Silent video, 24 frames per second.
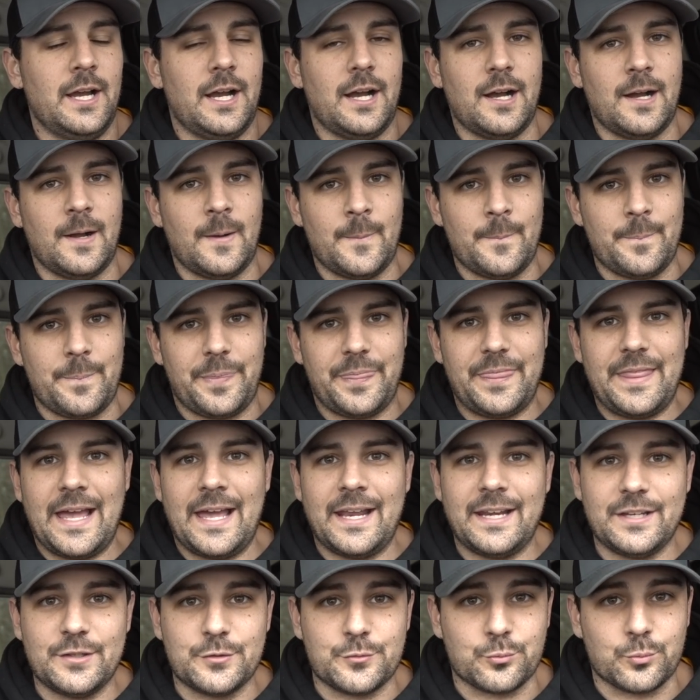Um,
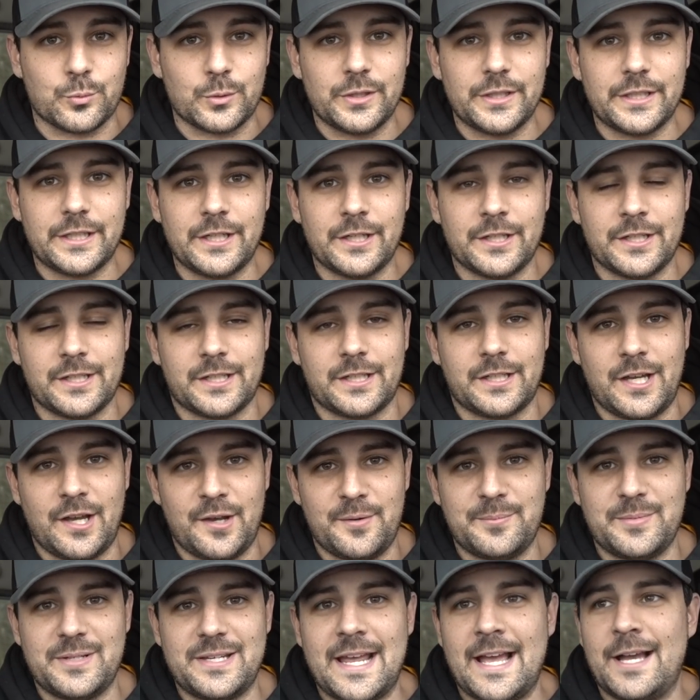that is really going to
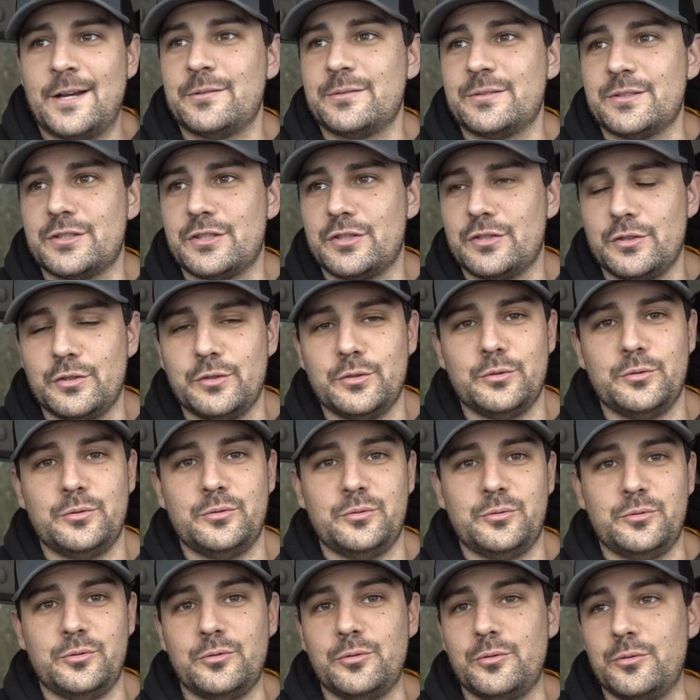come down
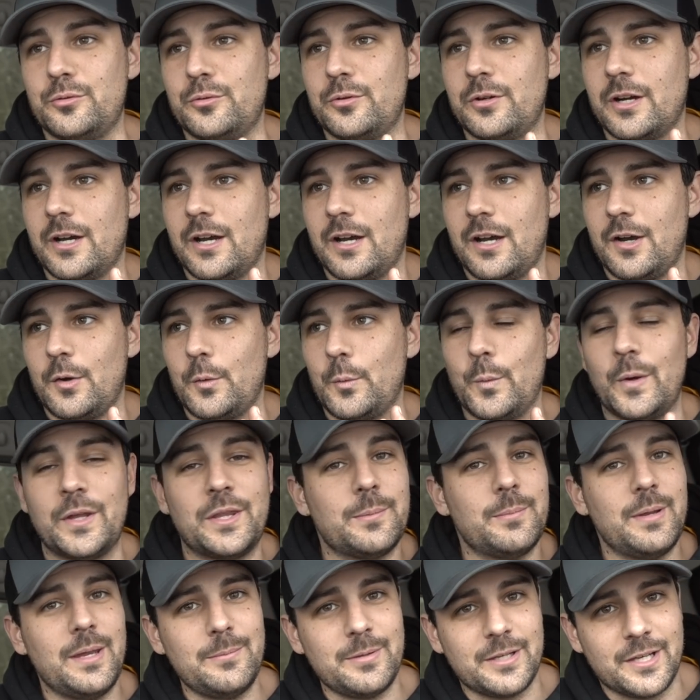to when
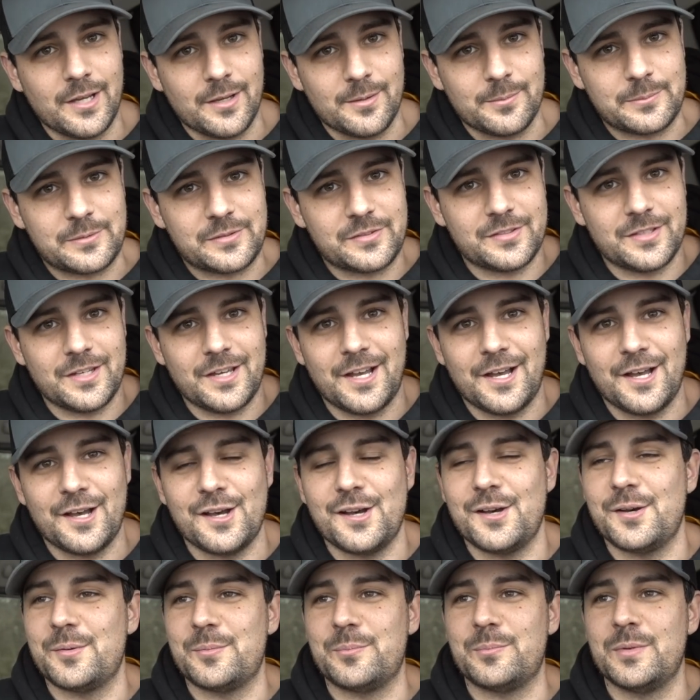the baby comes.
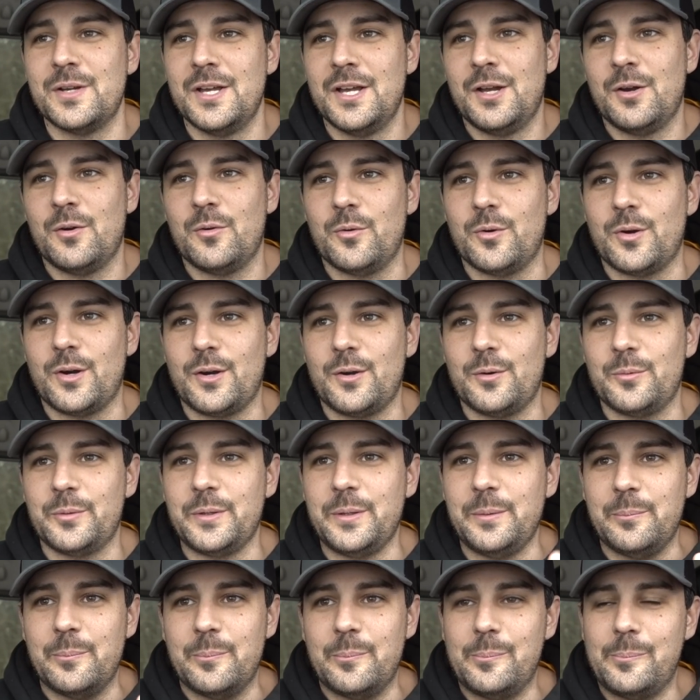Um, well,
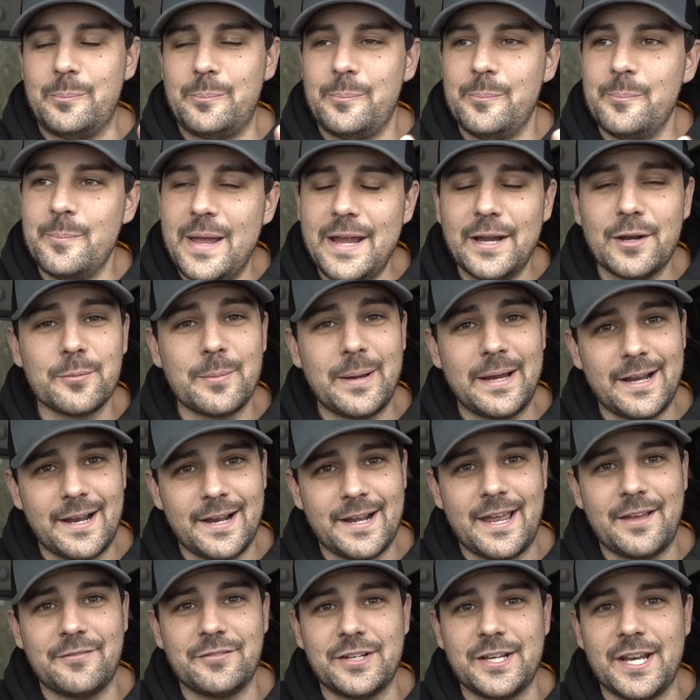we may or may
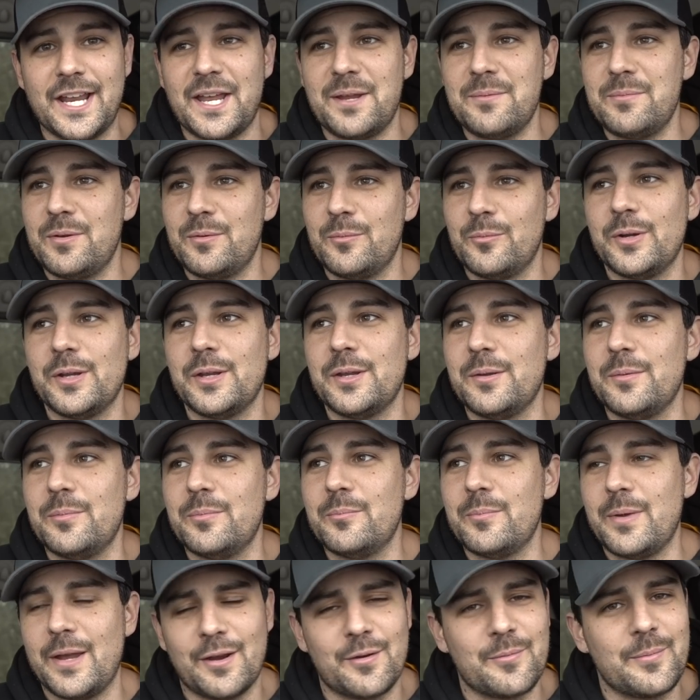not have a name, and we
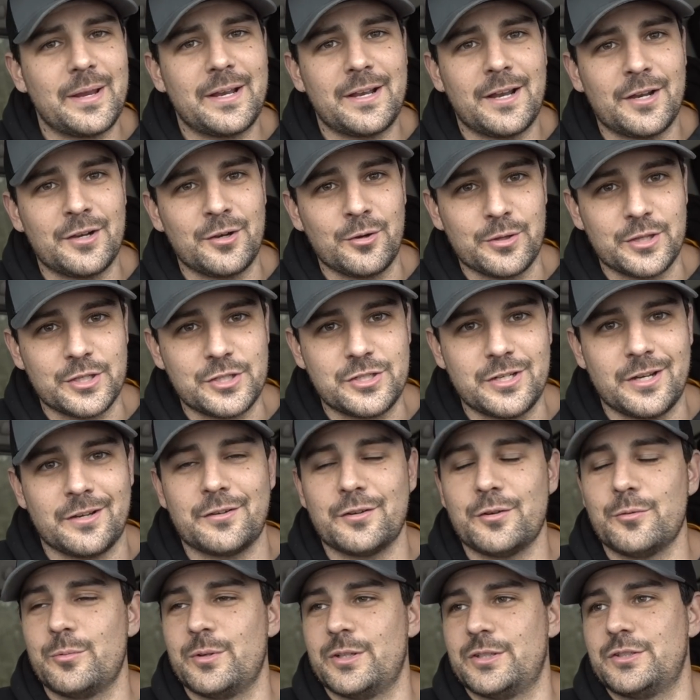may or may not know the
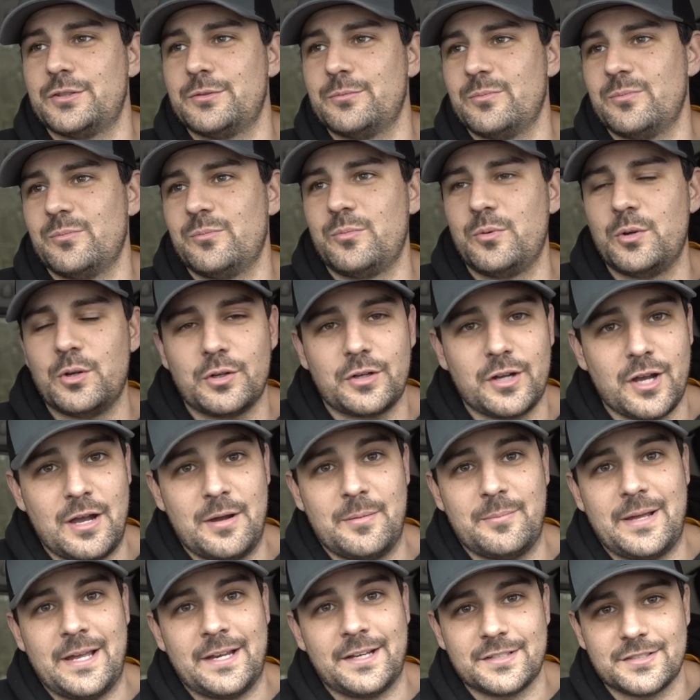gender, which will
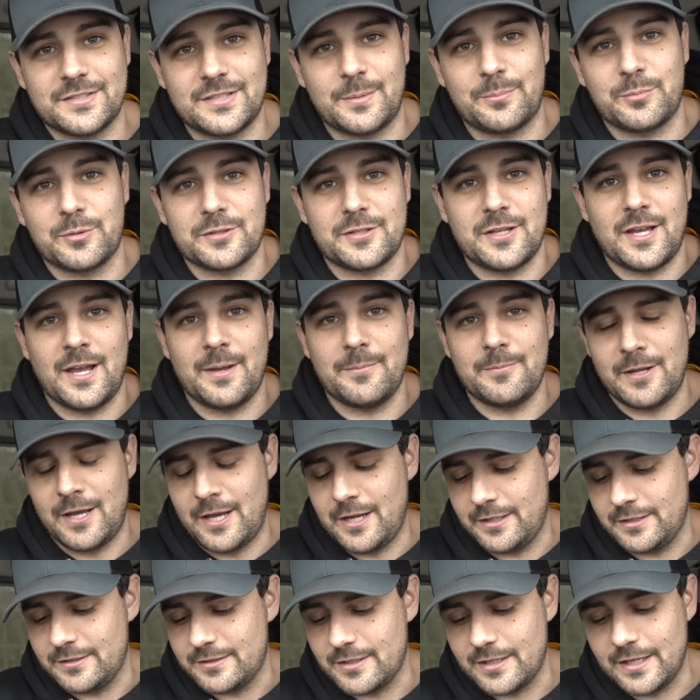come at a separate time,
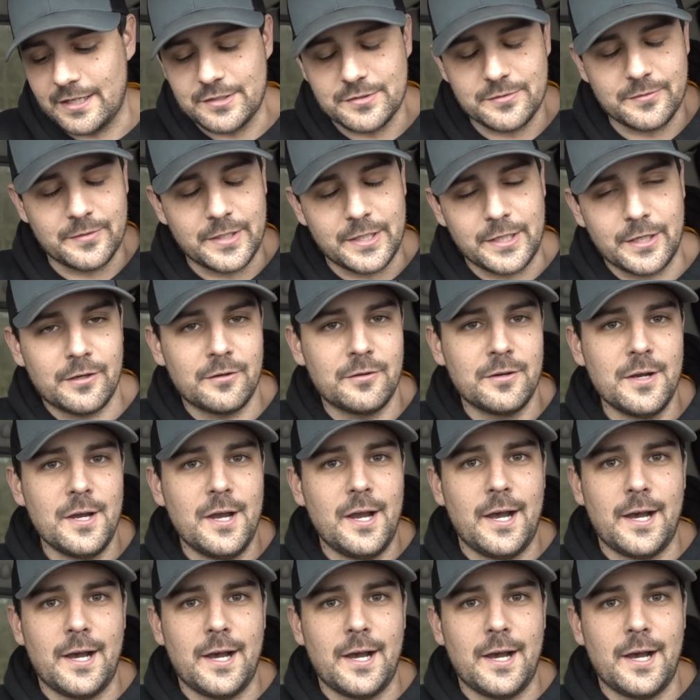not in today's video.